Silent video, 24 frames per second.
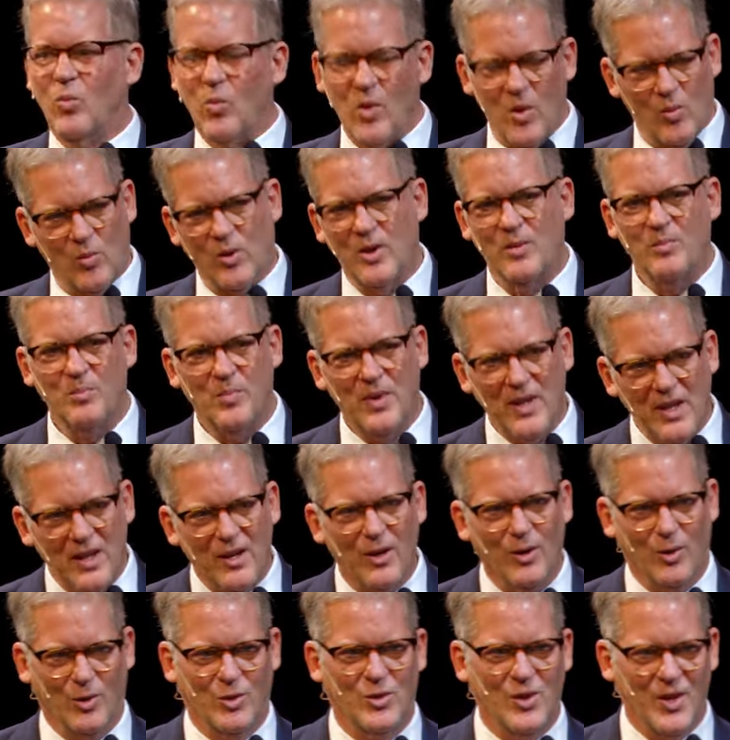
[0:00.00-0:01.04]
we wouldn't be
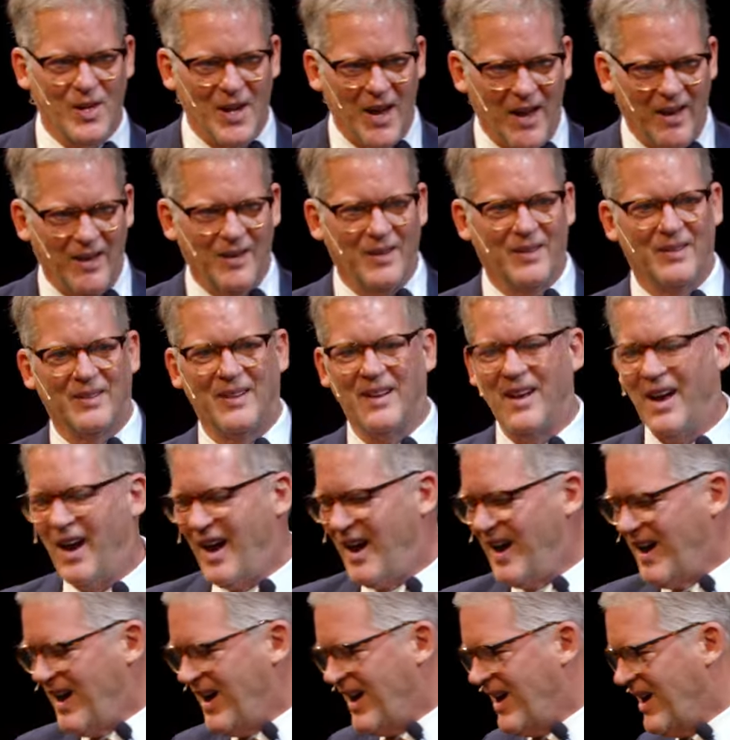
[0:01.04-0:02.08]
here today.
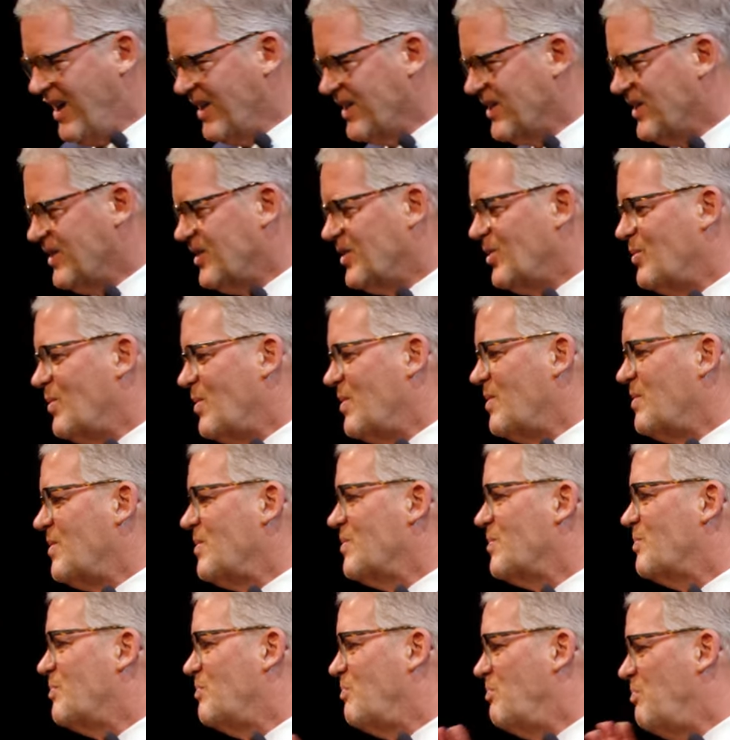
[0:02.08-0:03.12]
Uh,
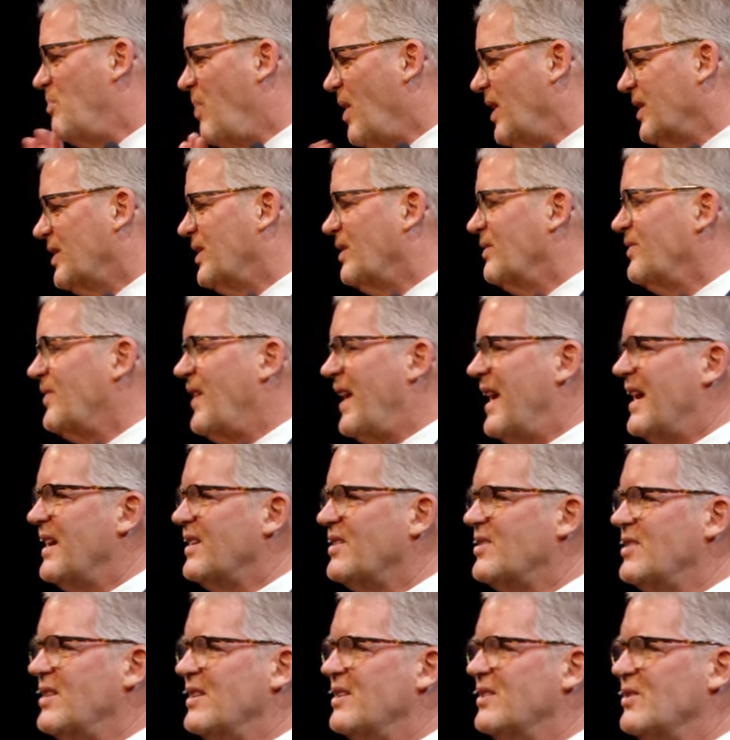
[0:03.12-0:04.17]
but the
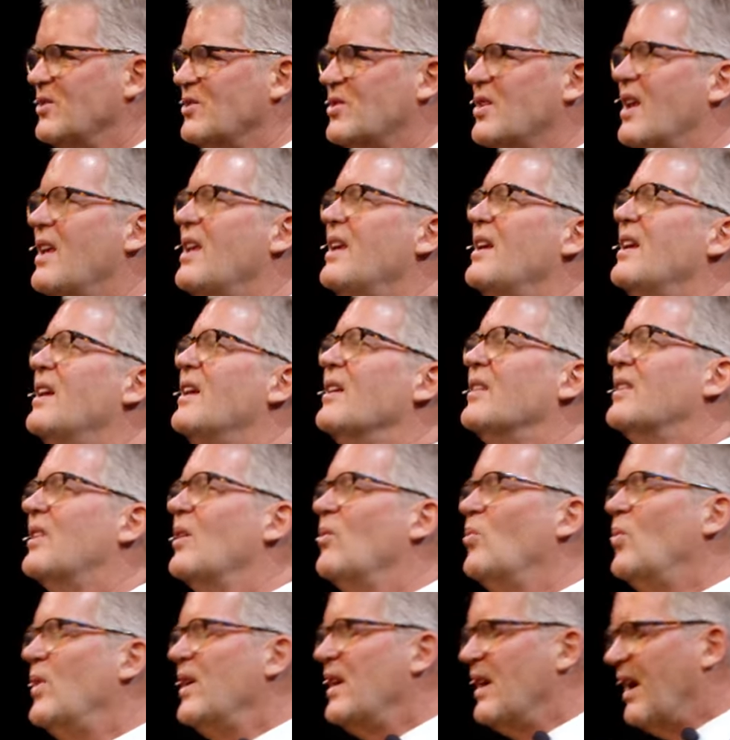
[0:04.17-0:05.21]
fact is,
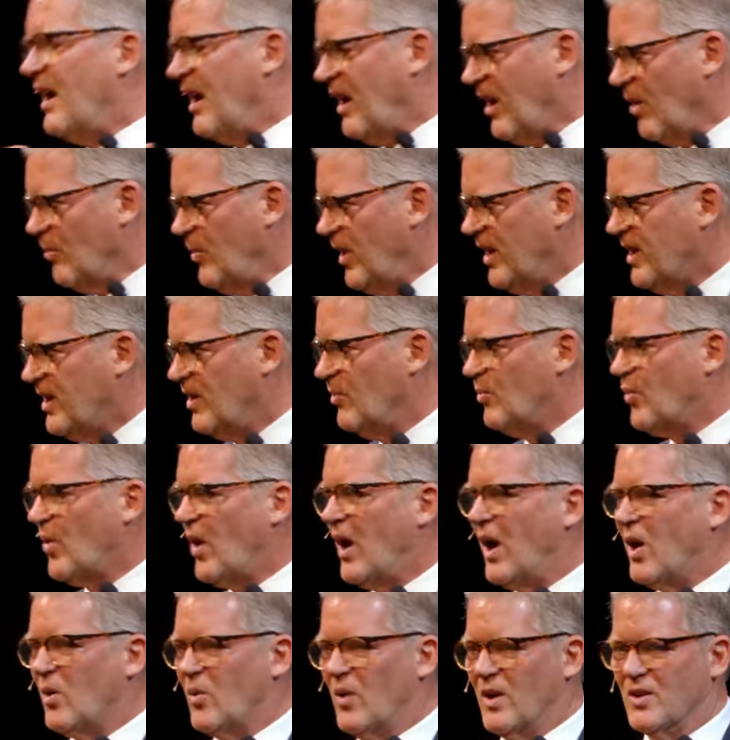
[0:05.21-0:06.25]
that we are making
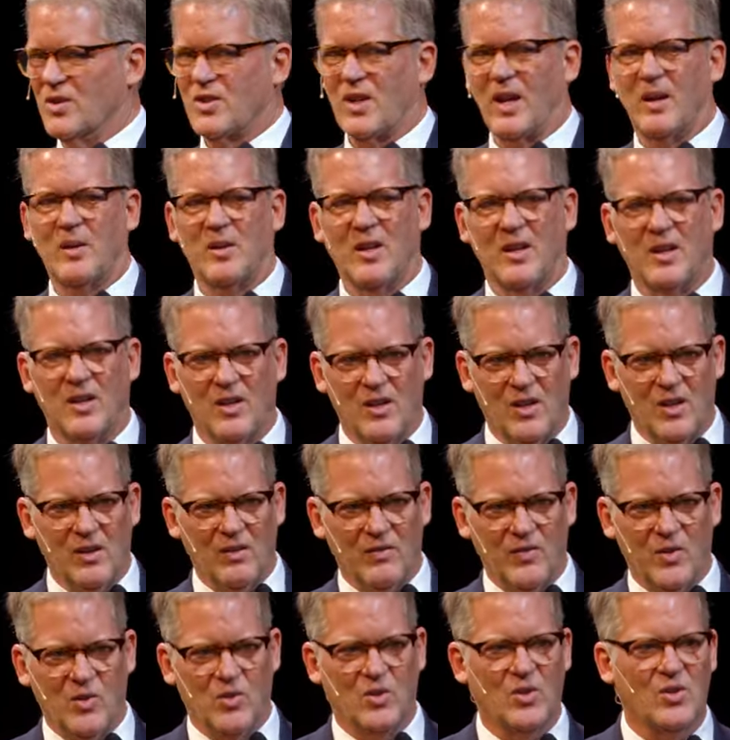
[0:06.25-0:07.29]
progress. I'm going to
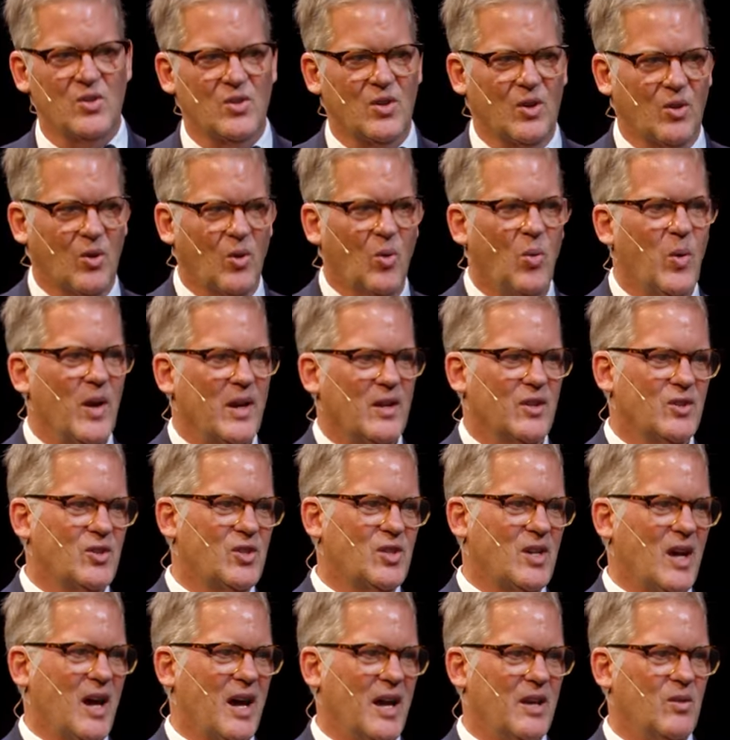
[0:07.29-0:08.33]
give you just a quick
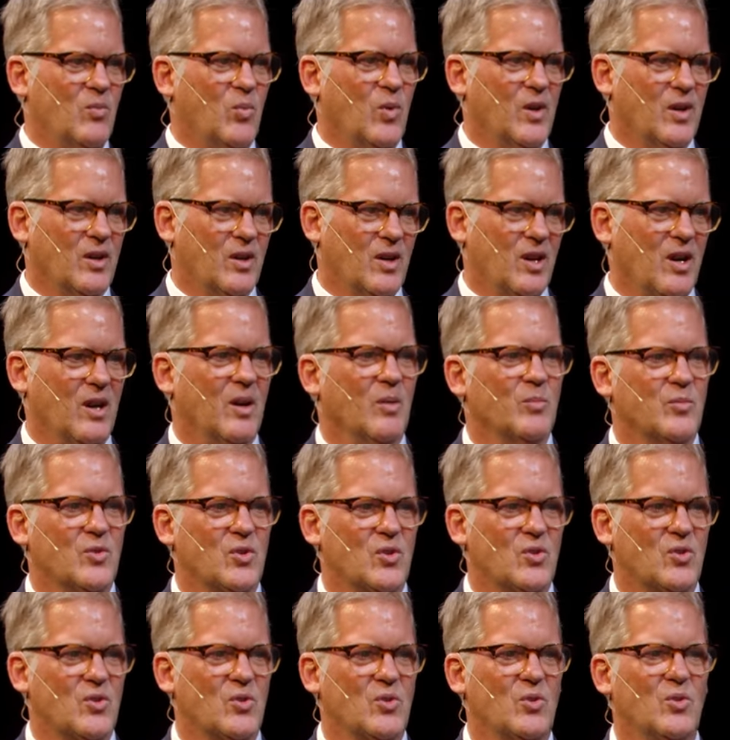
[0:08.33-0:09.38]
aside when it
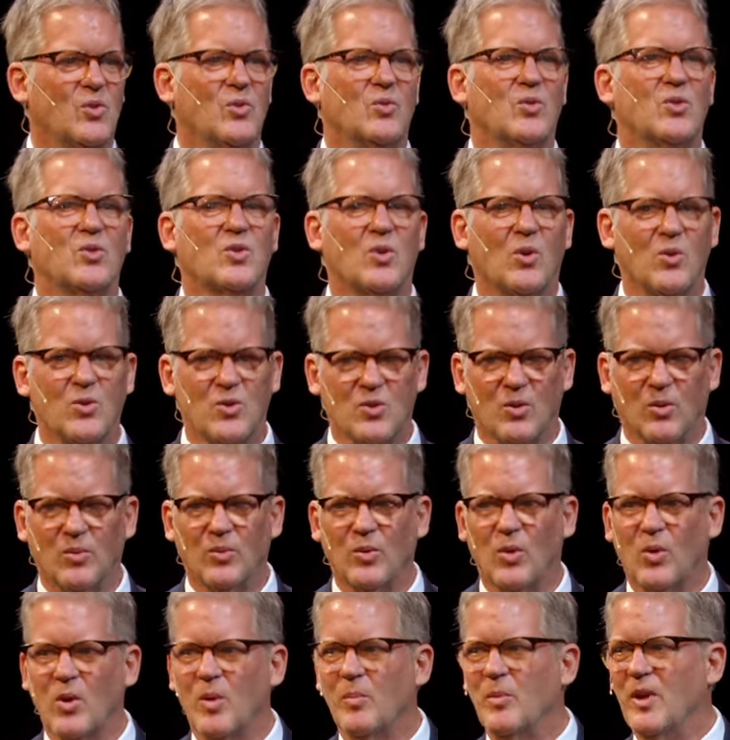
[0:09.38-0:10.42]
comes to social
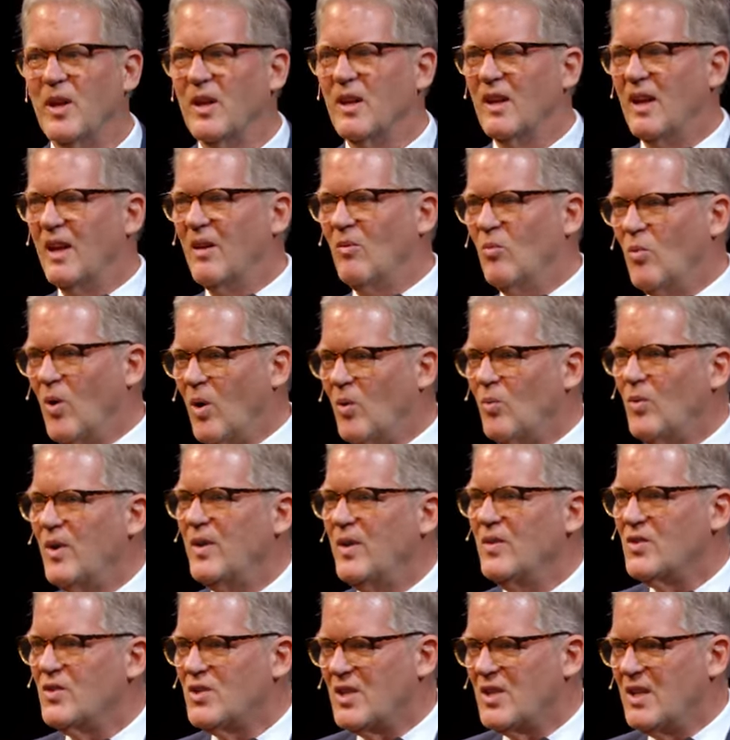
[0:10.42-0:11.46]
norming and what
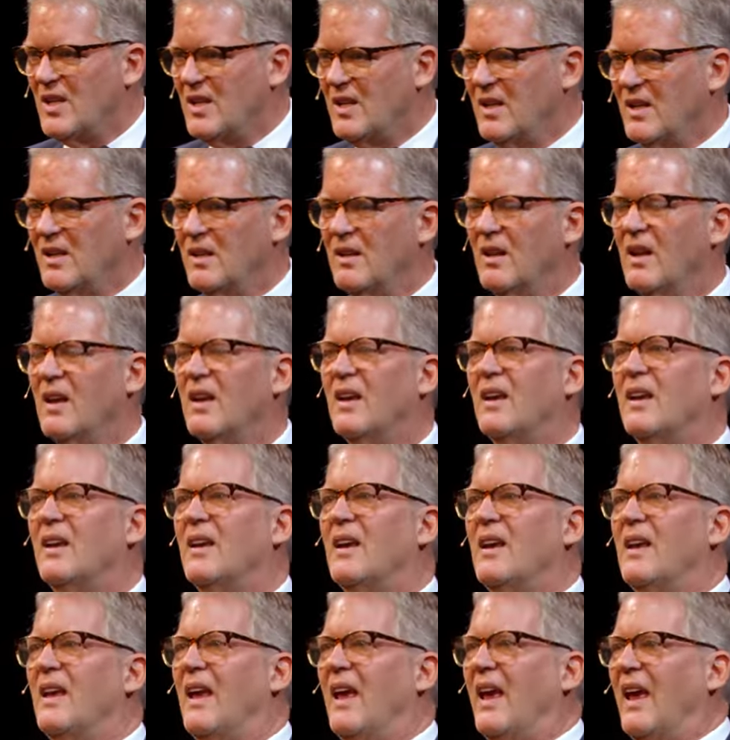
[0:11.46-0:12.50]
we've seen
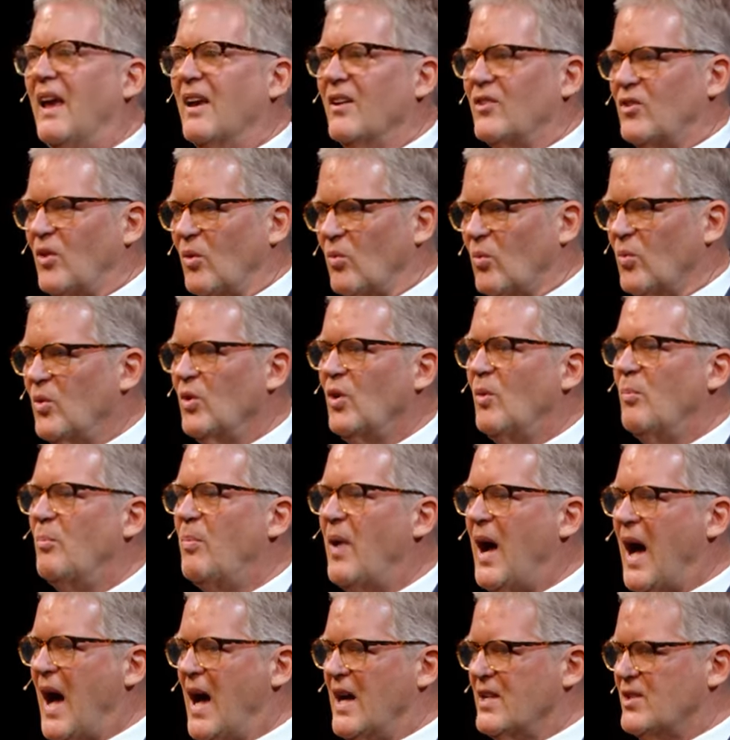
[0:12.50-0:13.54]
as a real
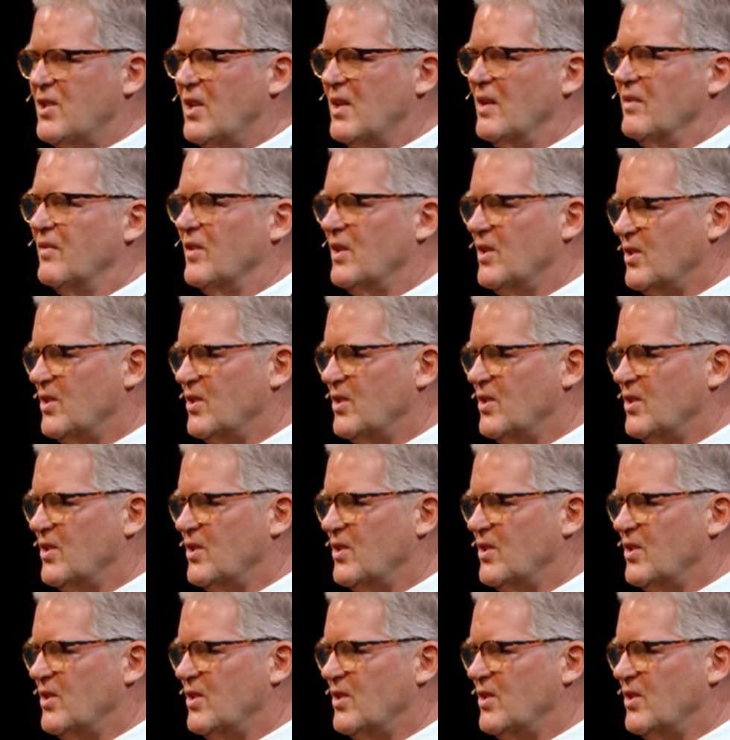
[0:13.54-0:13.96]
positive